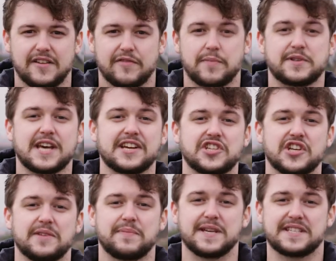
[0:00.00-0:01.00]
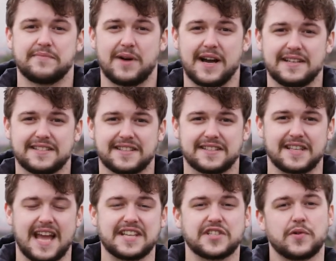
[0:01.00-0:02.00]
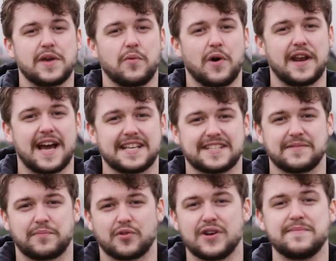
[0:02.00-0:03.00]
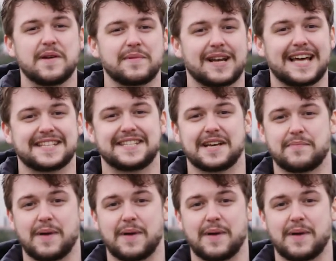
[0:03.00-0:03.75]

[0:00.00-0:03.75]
For protection and peace of mind, the S21 has a premium glass stick